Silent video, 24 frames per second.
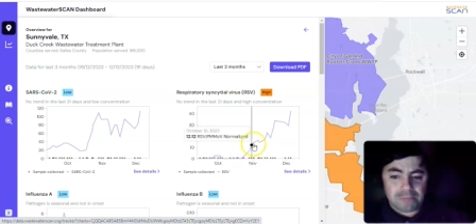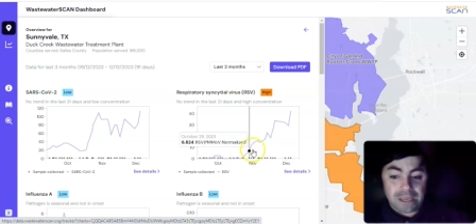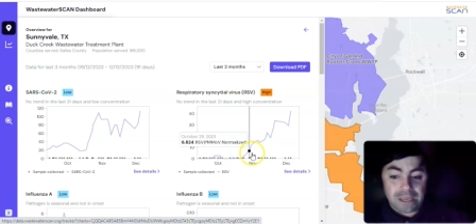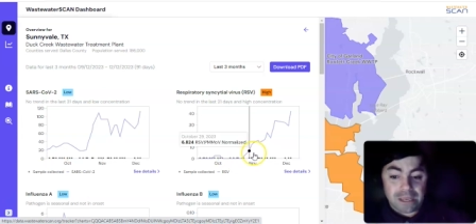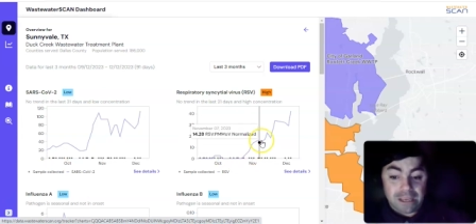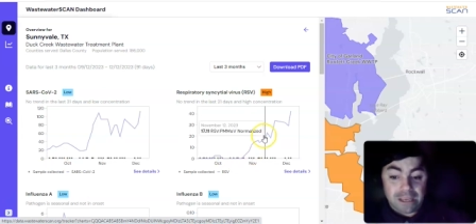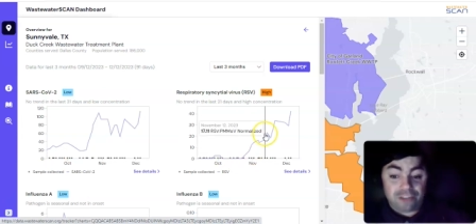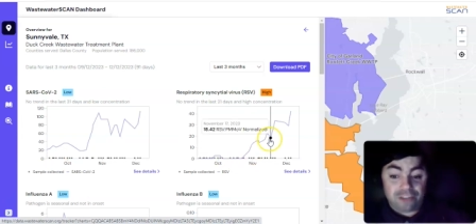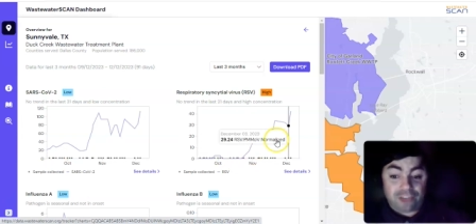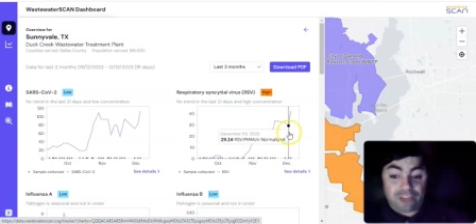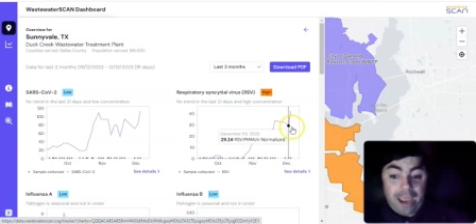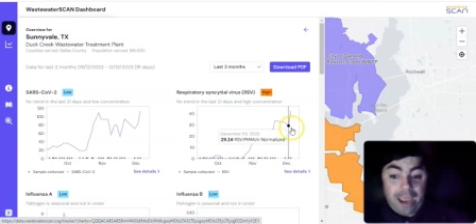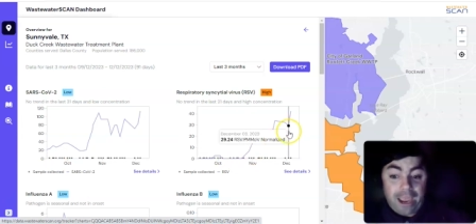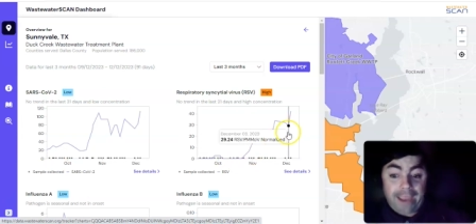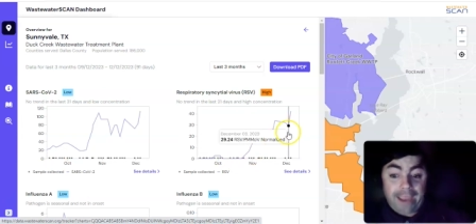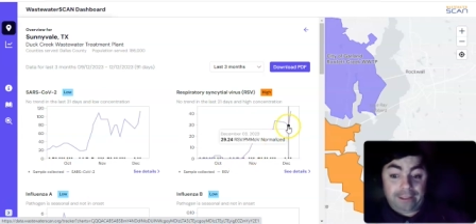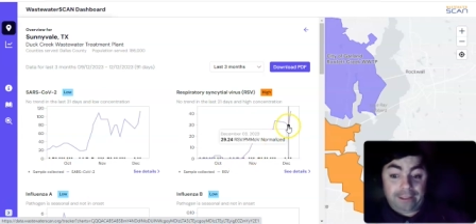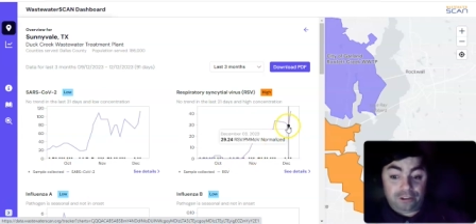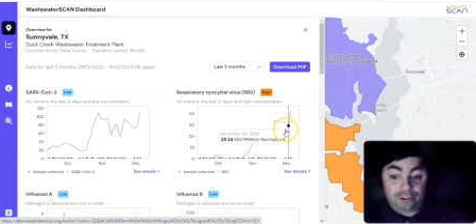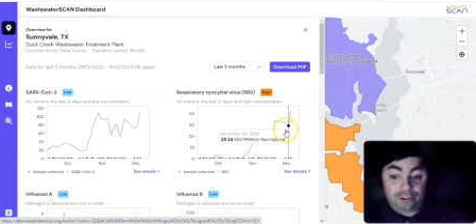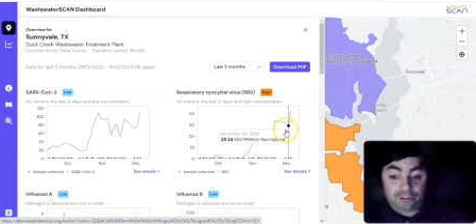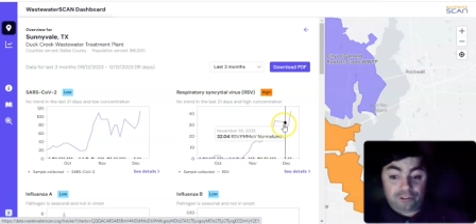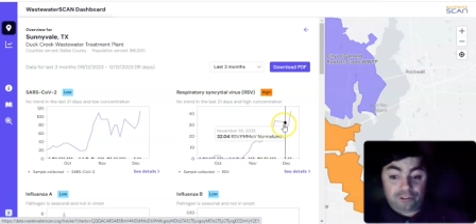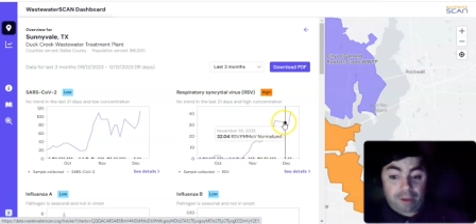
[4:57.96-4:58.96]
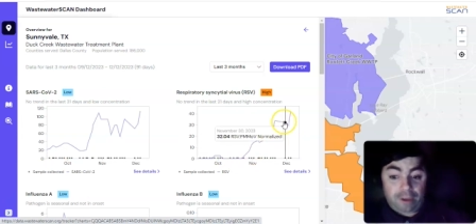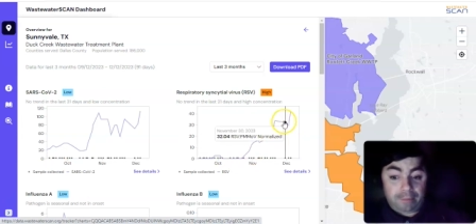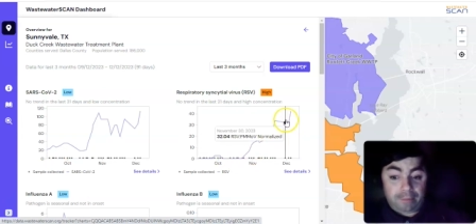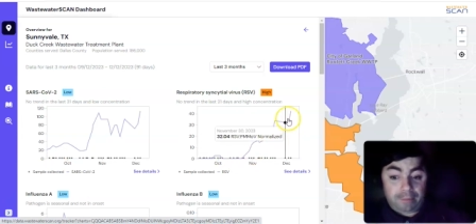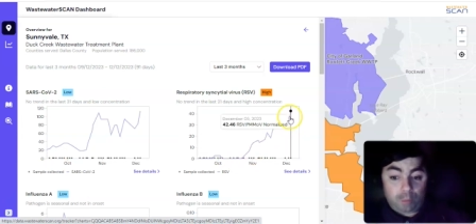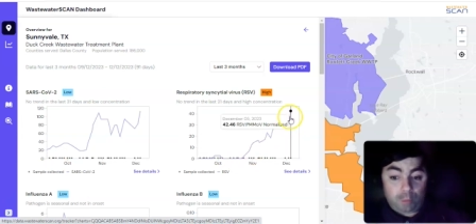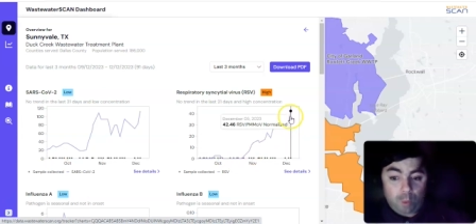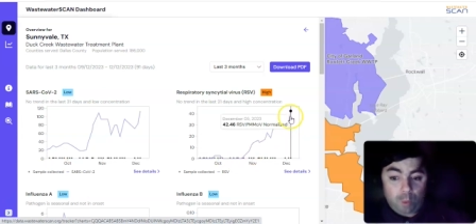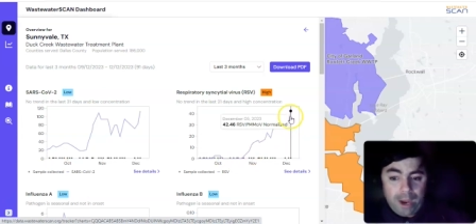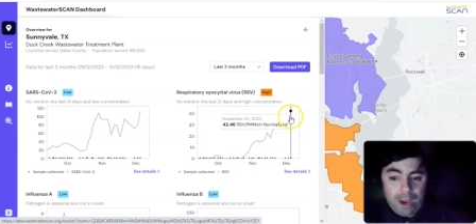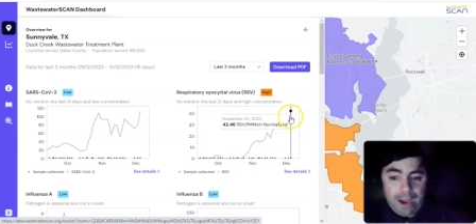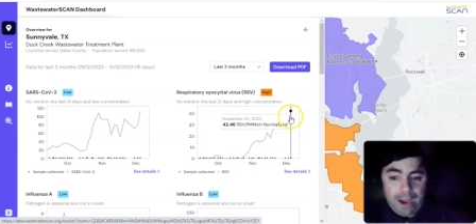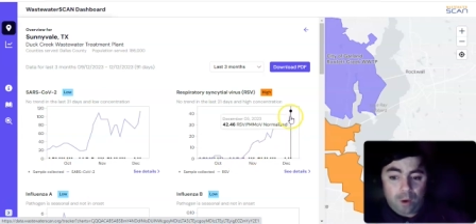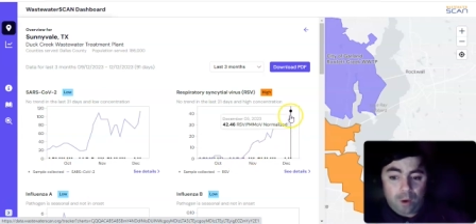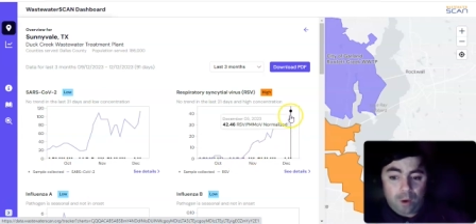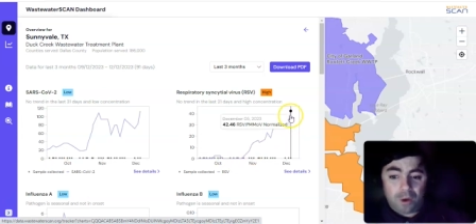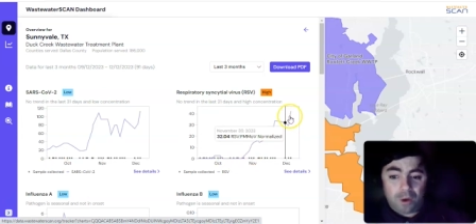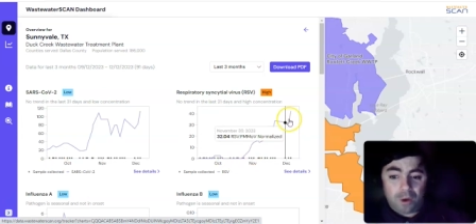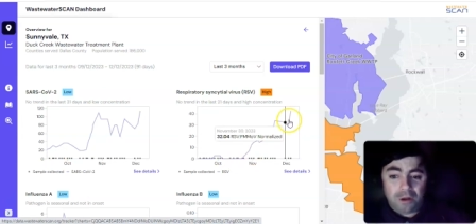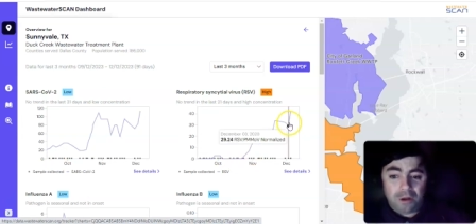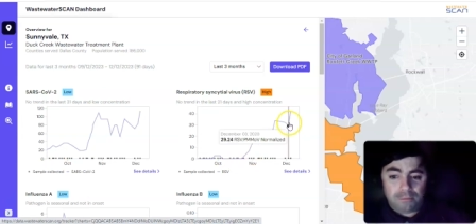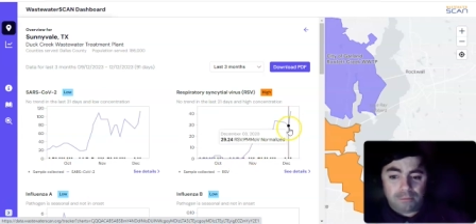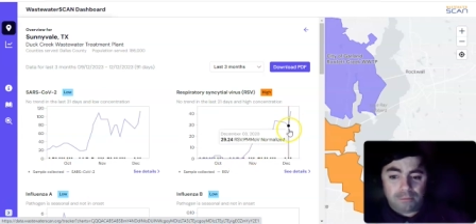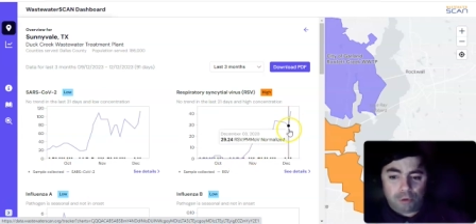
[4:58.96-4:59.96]
is high at this time, and wow,
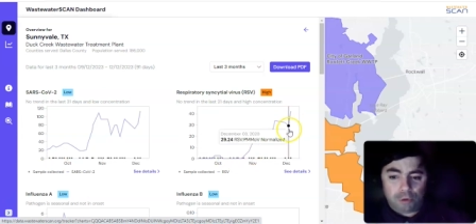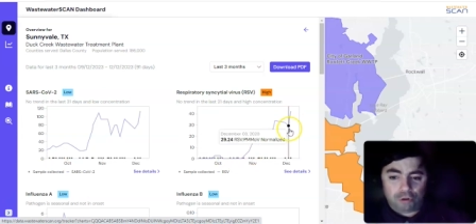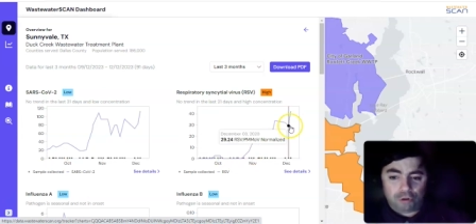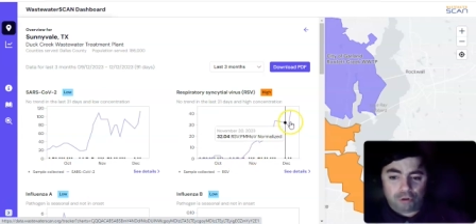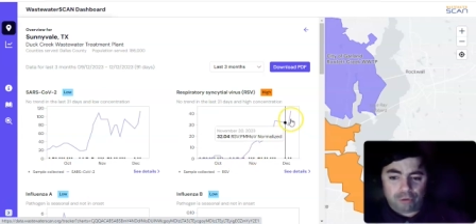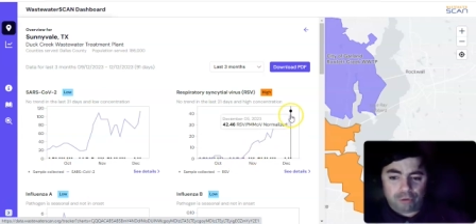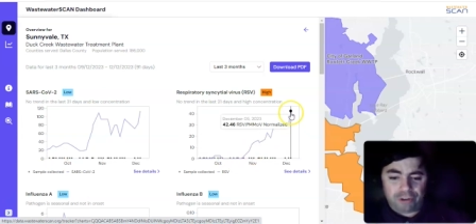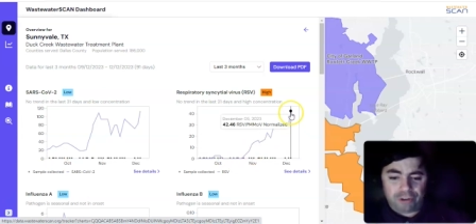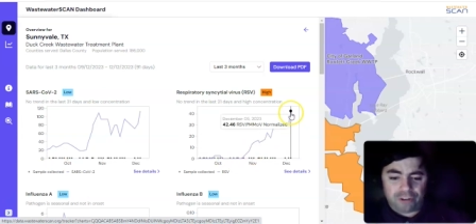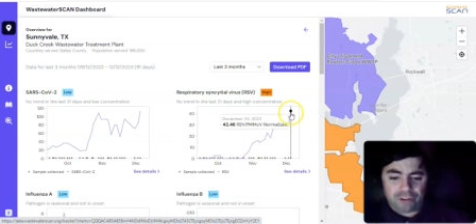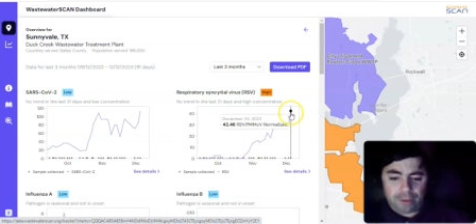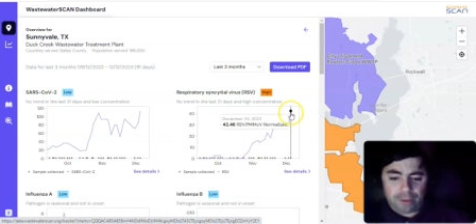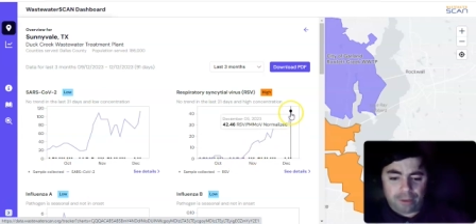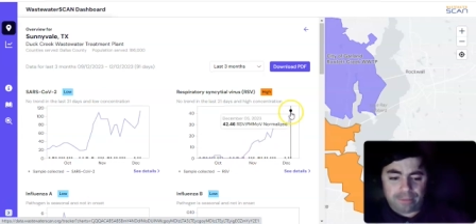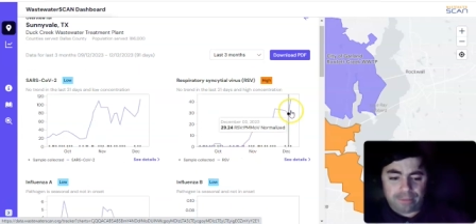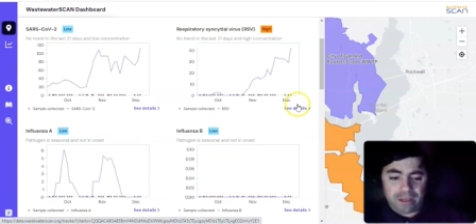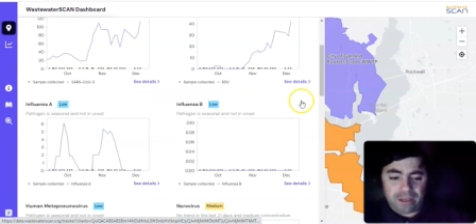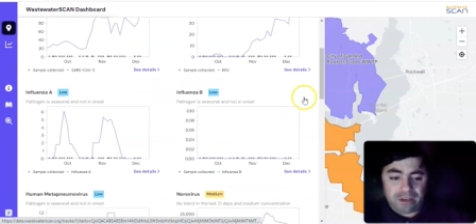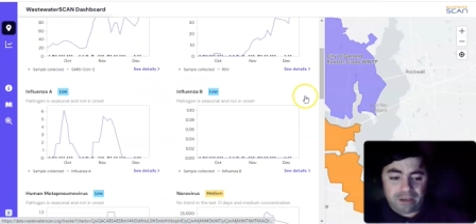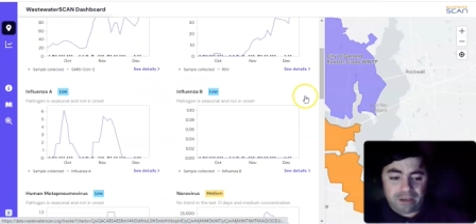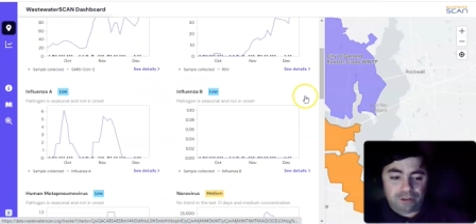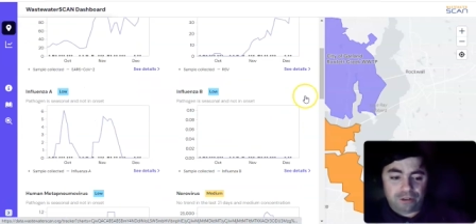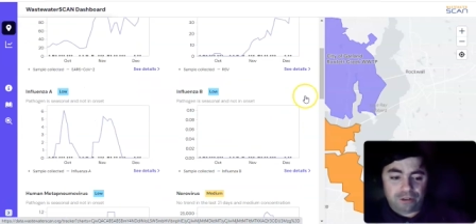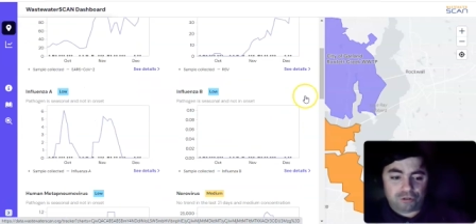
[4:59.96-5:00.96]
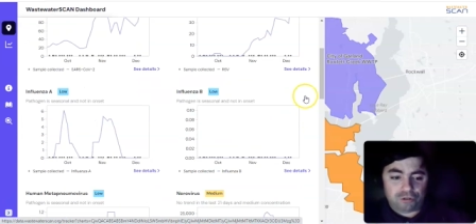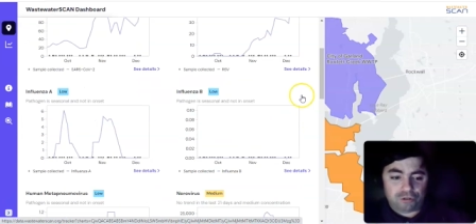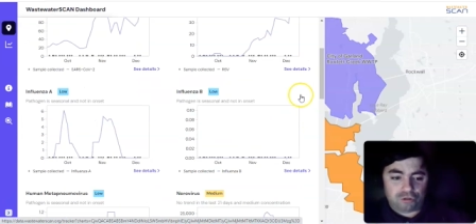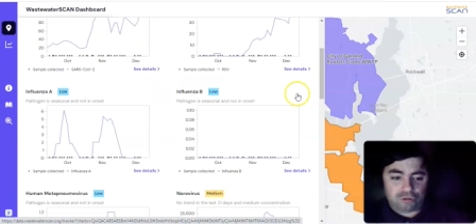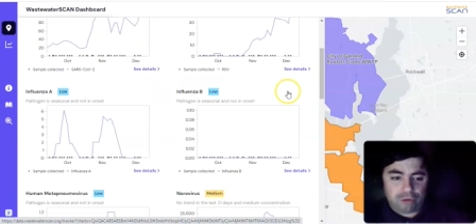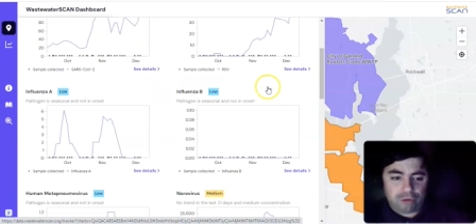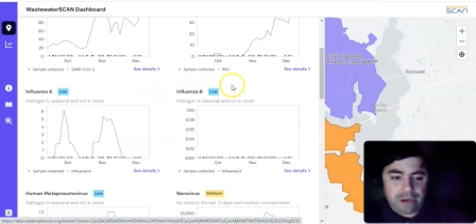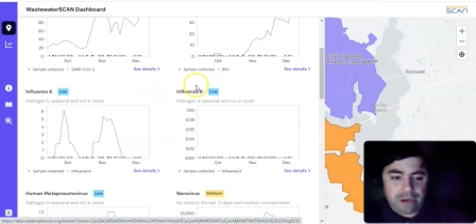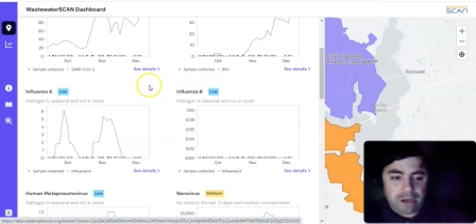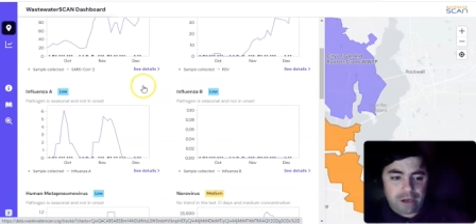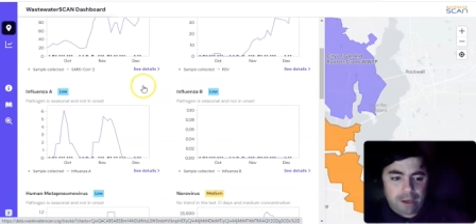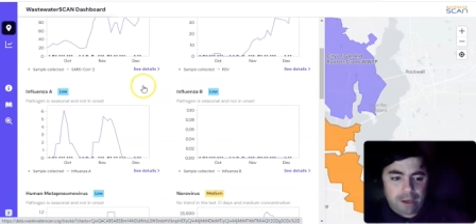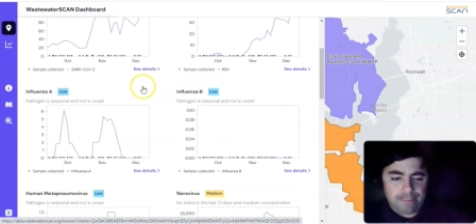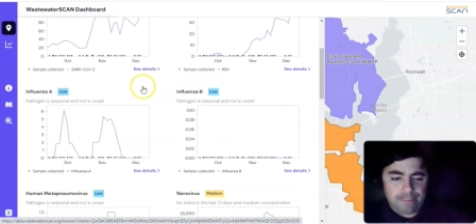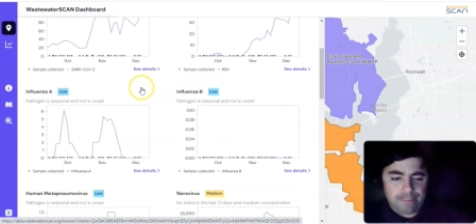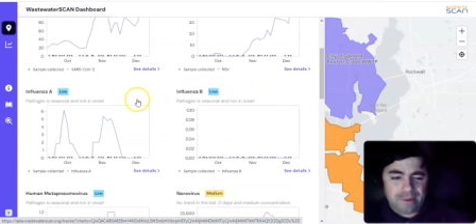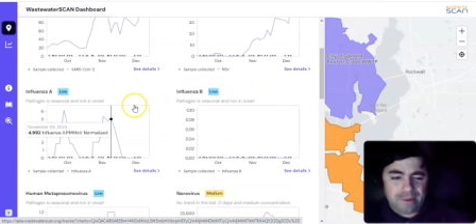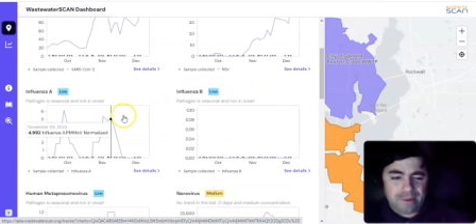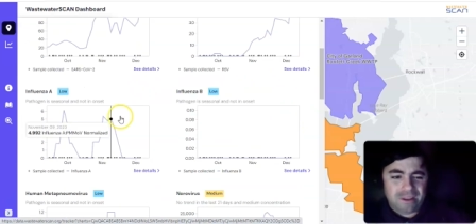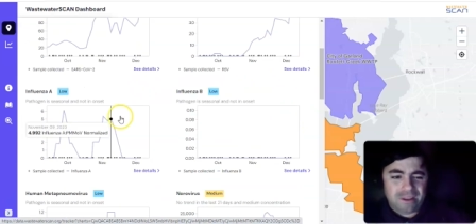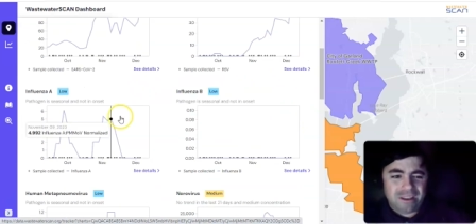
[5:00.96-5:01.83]
most recent update is straight up.